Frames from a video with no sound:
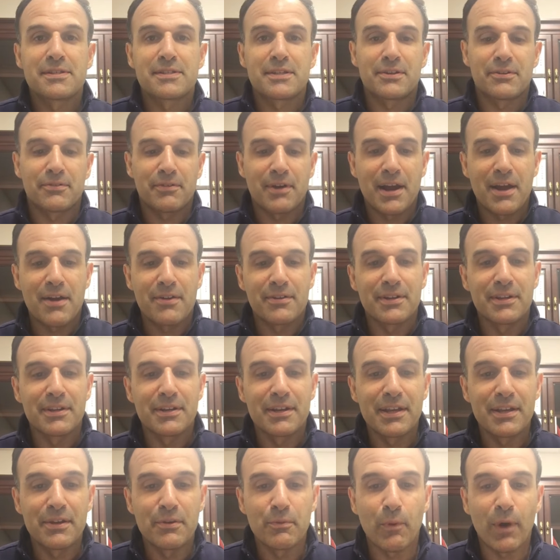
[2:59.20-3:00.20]
sitting around and,
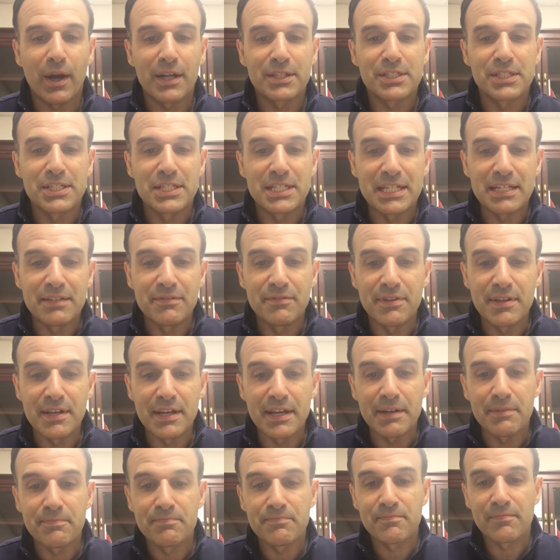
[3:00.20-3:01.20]
and watching
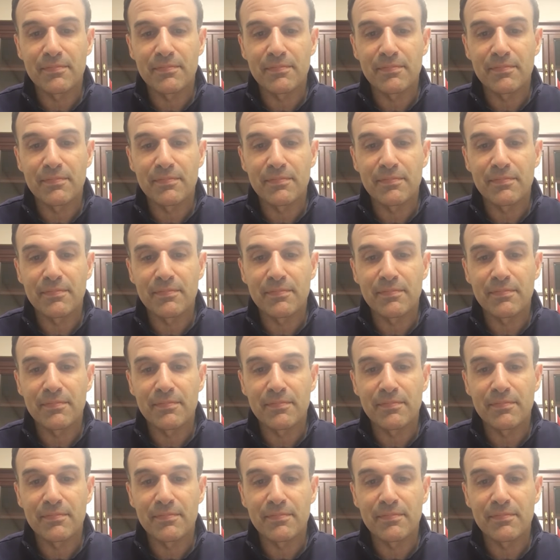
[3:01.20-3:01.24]
TV?